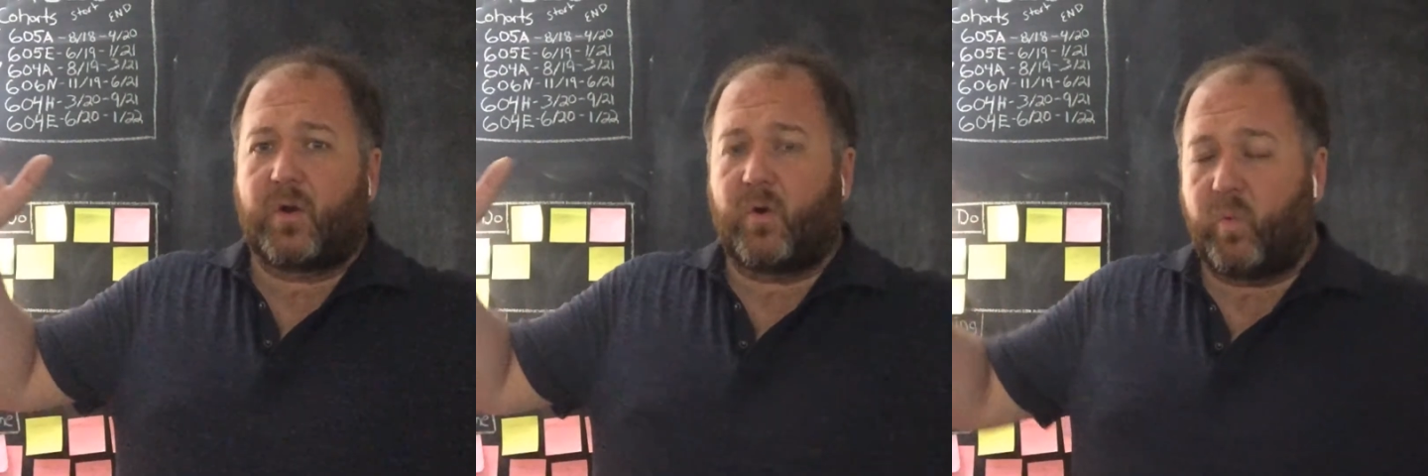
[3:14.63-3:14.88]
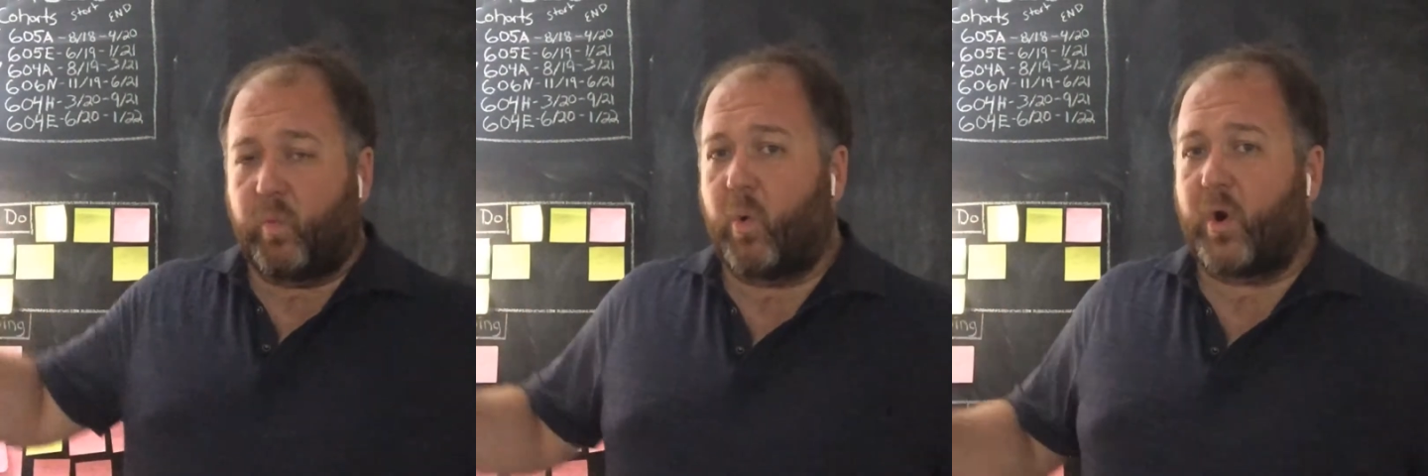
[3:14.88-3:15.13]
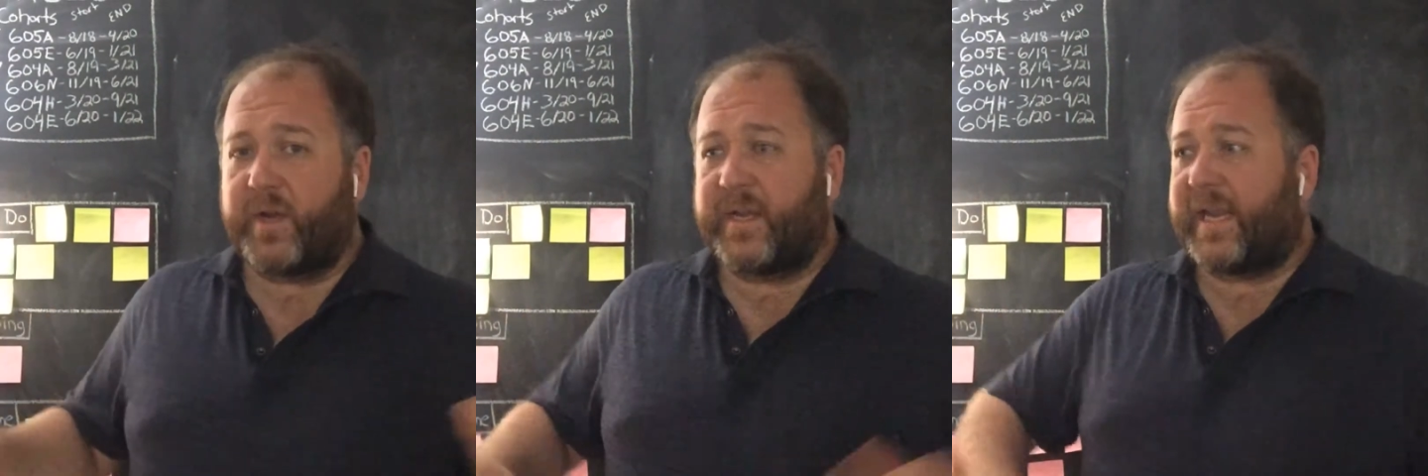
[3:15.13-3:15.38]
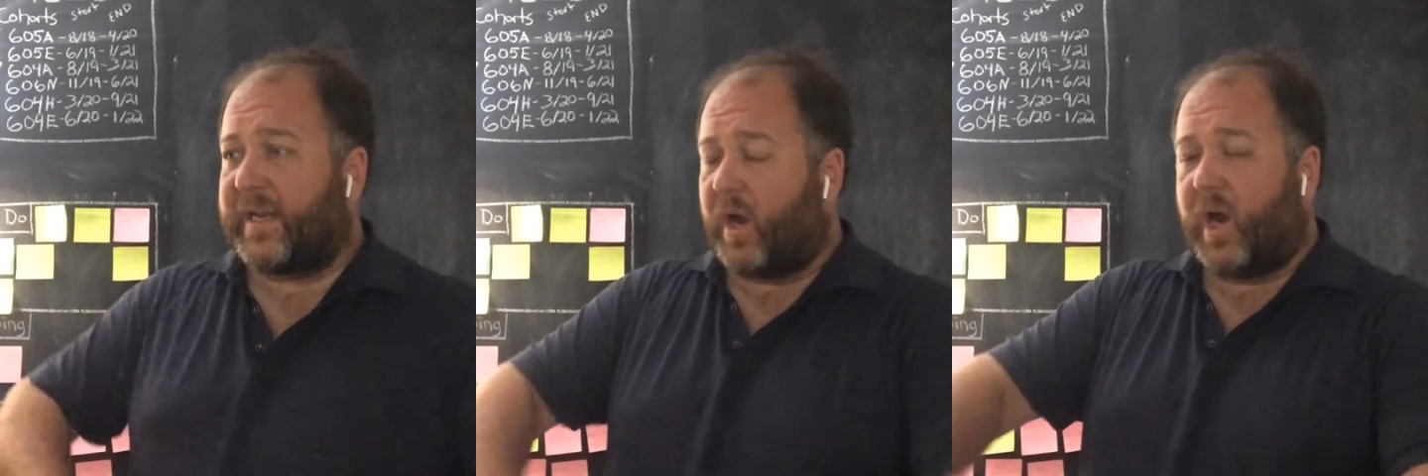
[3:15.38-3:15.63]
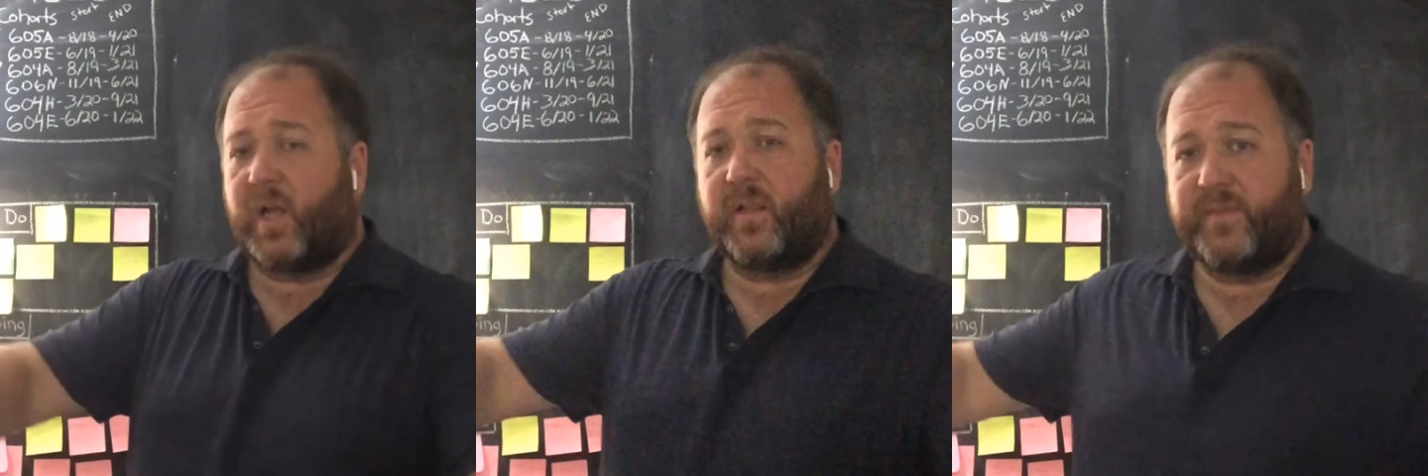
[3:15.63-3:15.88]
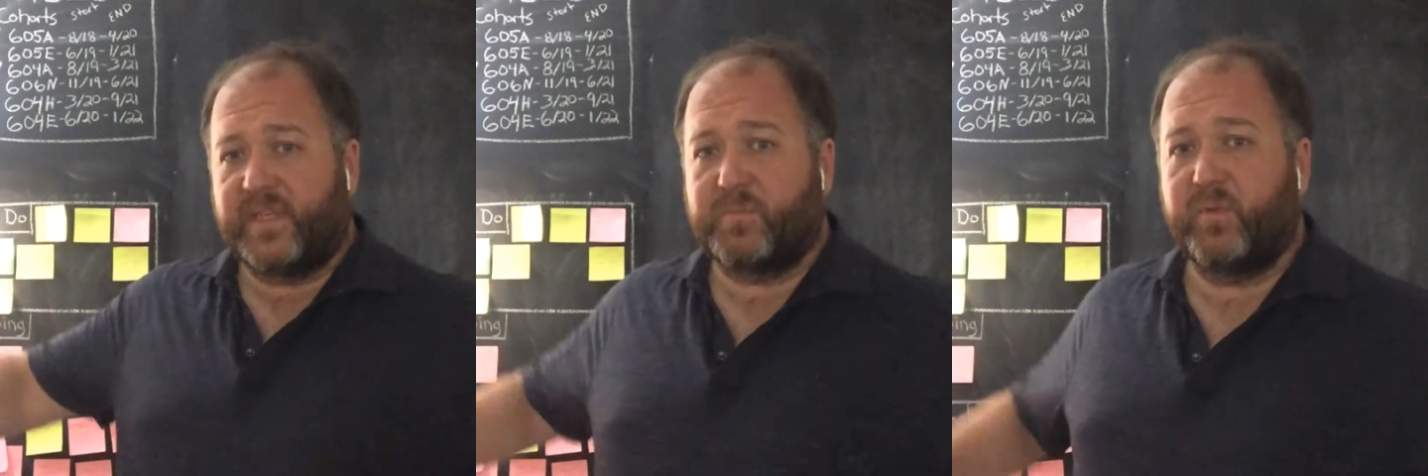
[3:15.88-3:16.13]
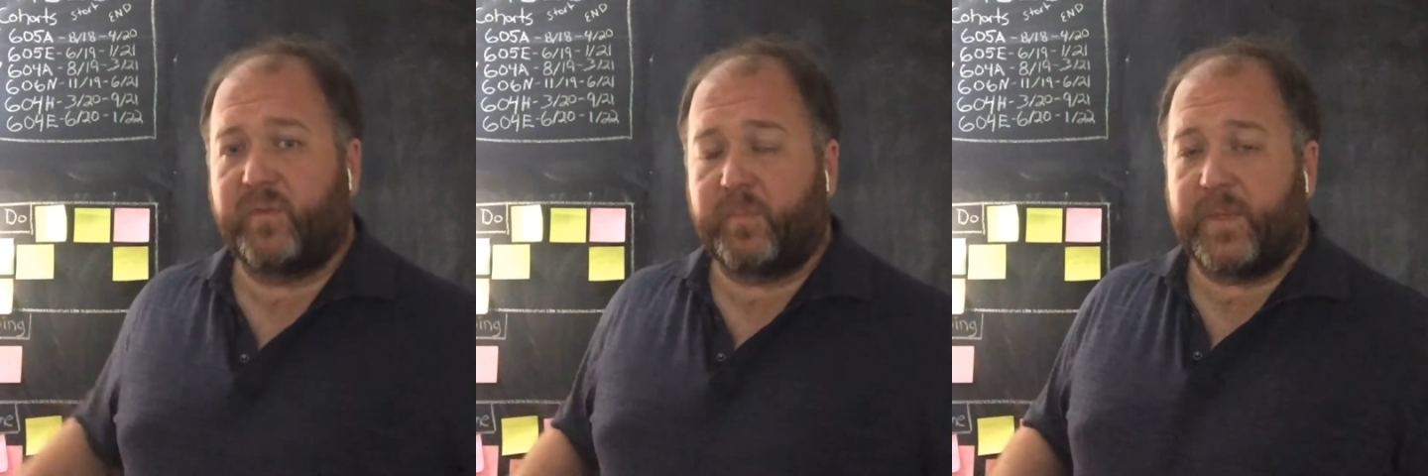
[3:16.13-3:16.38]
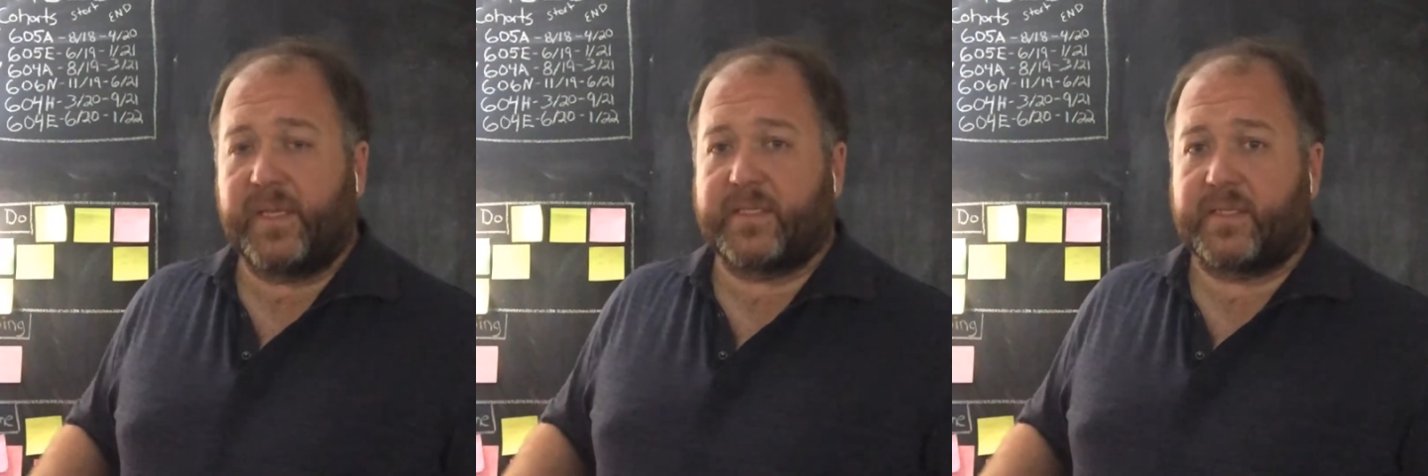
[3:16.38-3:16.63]
coordinate all of these moving
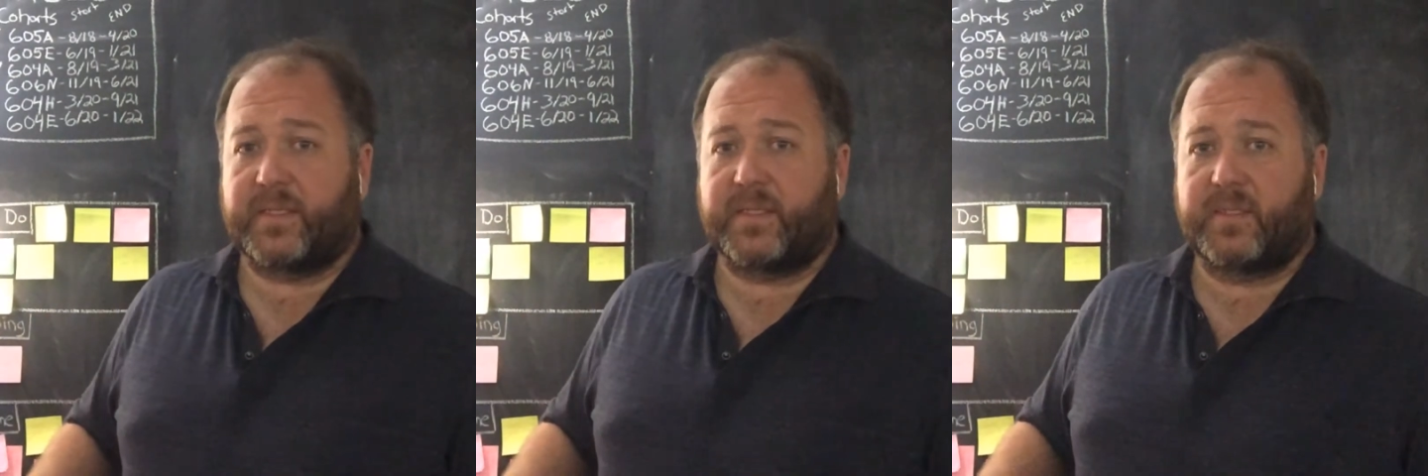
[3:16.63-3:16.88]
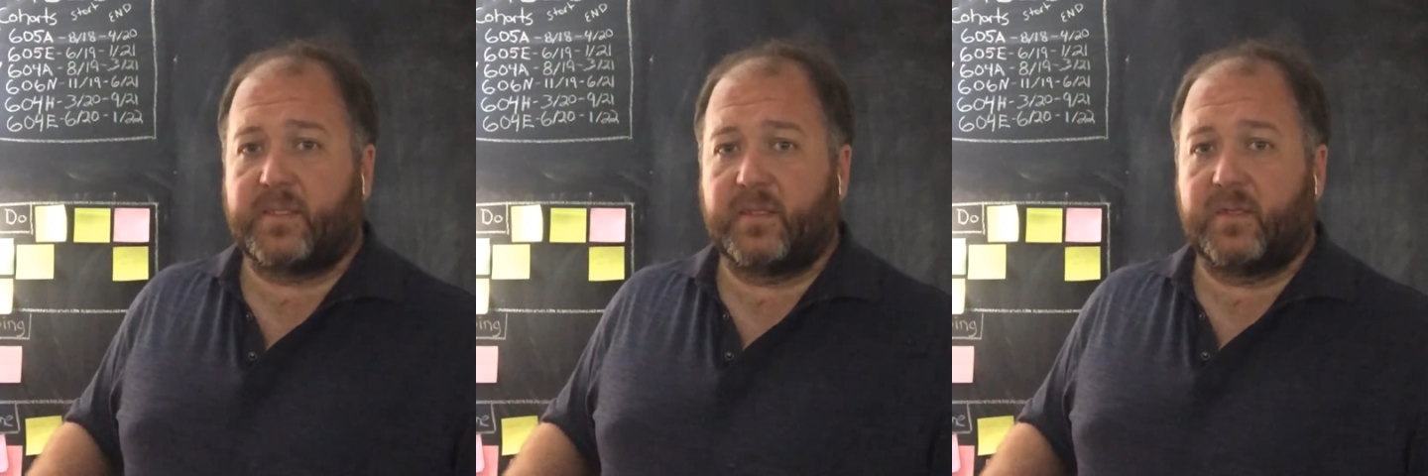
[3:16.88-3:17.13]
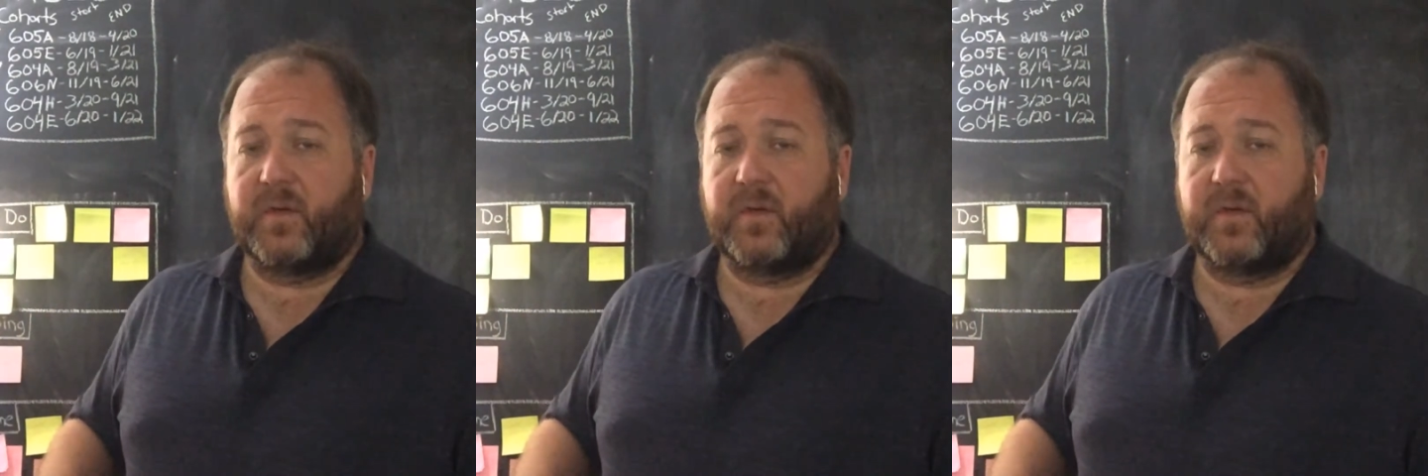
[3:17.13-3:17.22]
pieces,